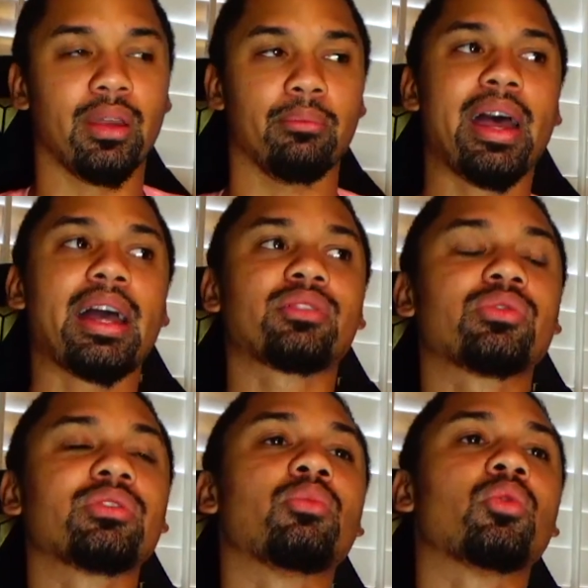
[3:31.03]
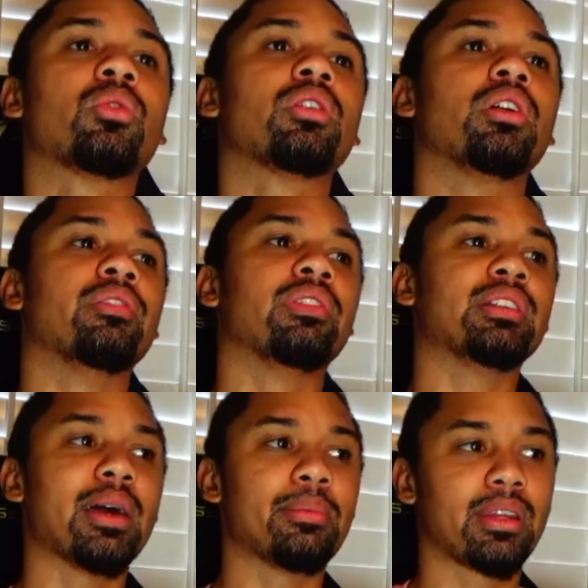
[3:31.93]
Max was more of the
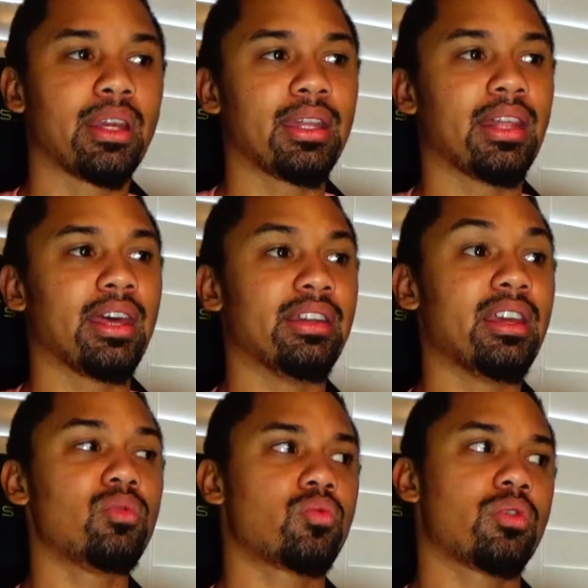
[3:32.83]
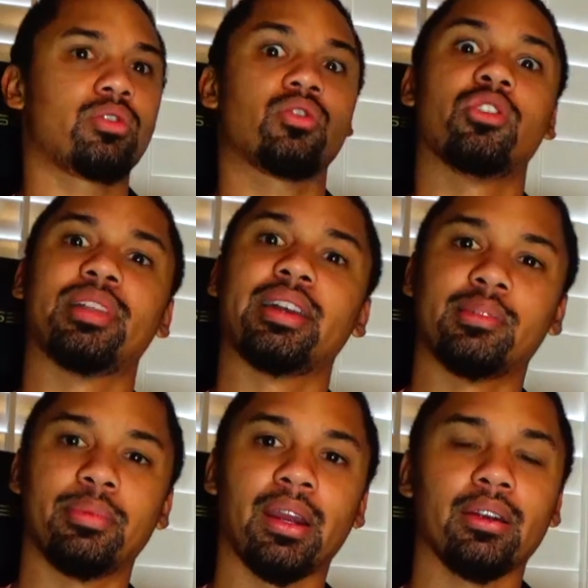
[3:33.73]
type of kid that didn't want to grow up like his
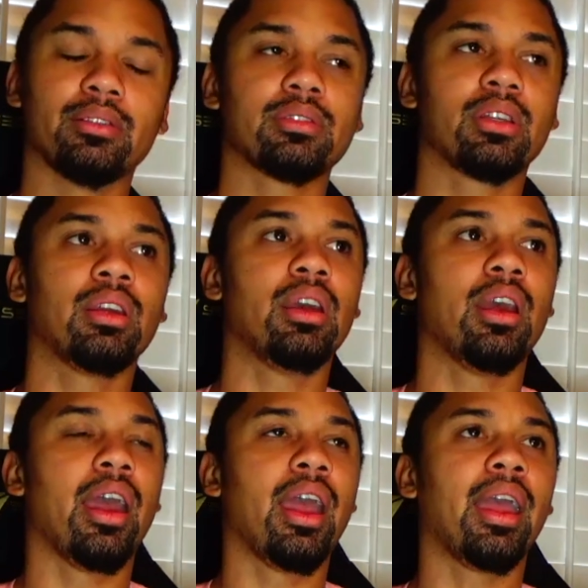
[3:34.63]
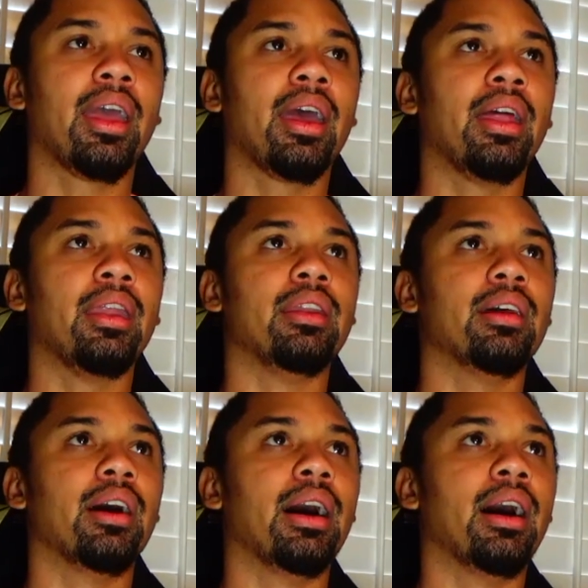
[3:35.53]
parents, and
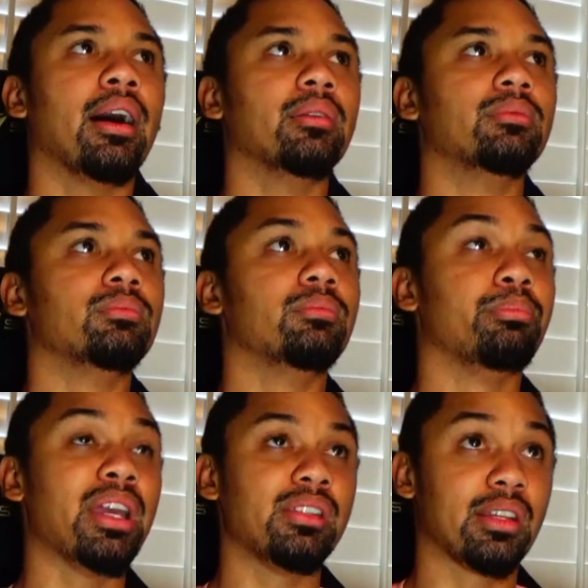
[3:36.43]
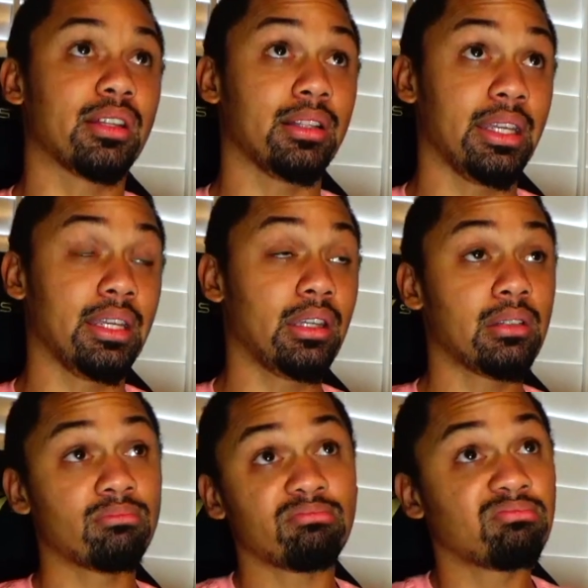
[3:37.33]
basically
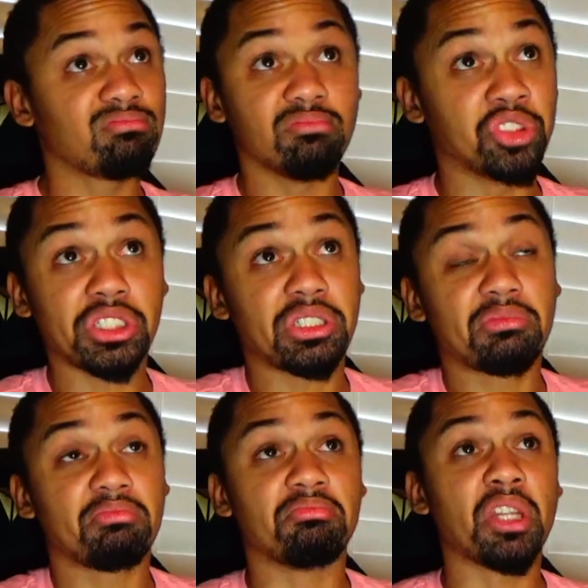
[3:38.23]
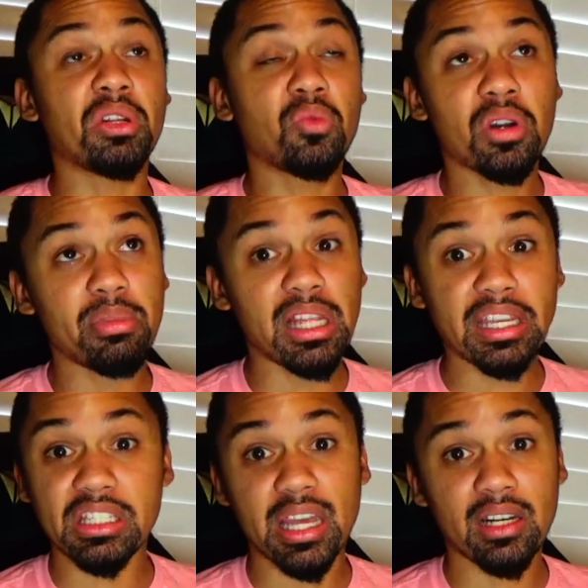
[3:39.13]
just didn't want to be like
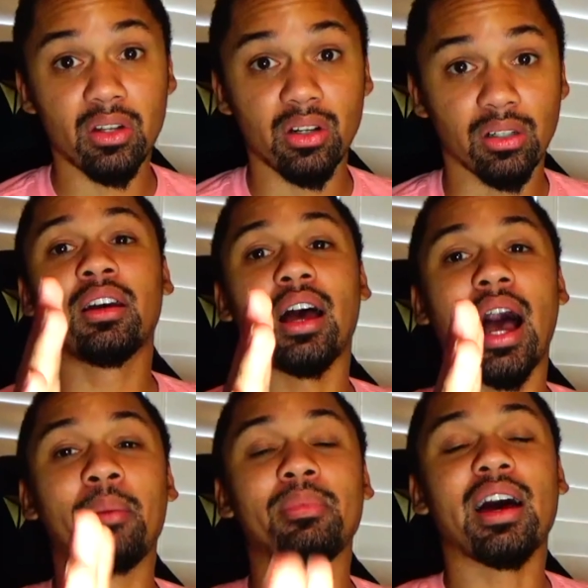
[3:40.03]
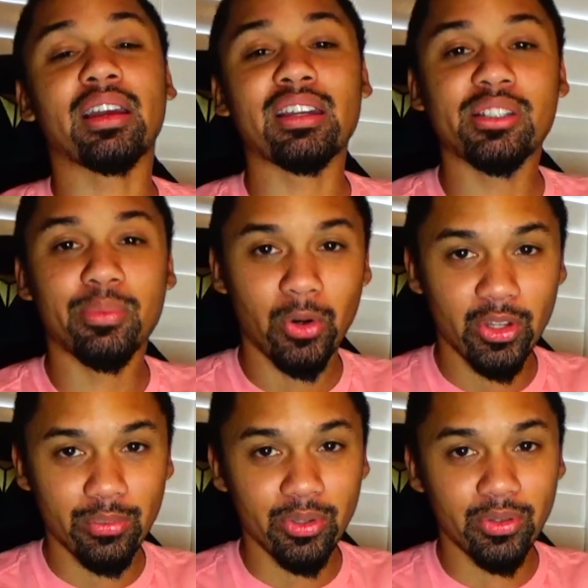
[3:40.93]
his dad at all. I'm not going to spoil the
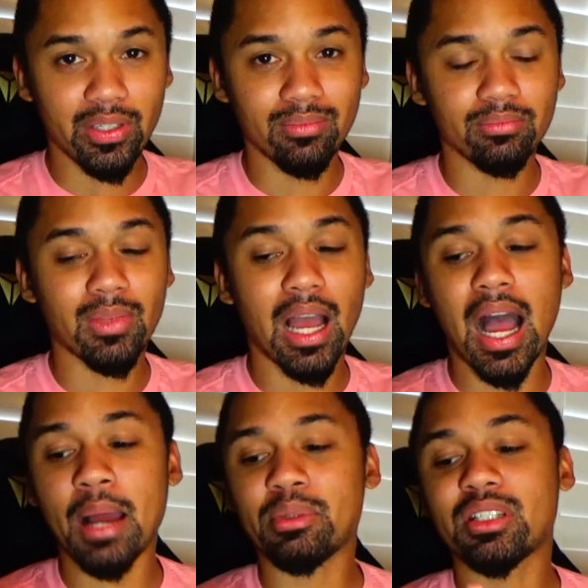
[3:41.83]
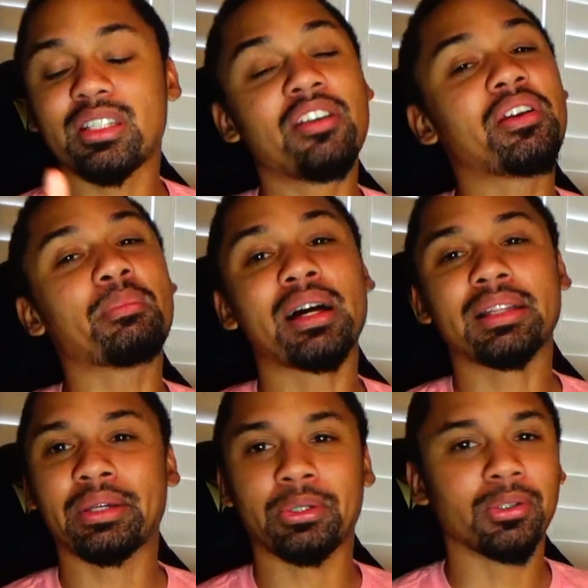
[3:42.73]
movie. I'm just giving my
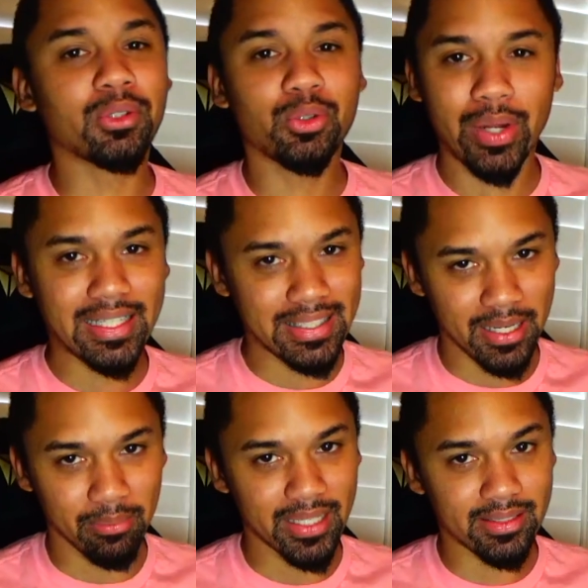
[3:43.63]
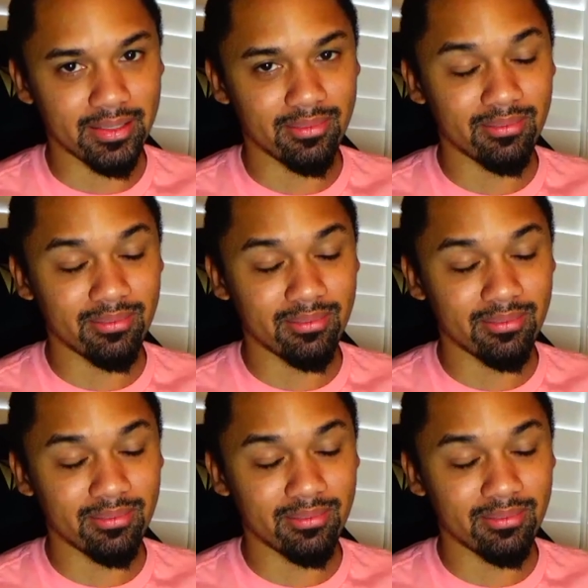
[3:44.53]
little quick tidbits.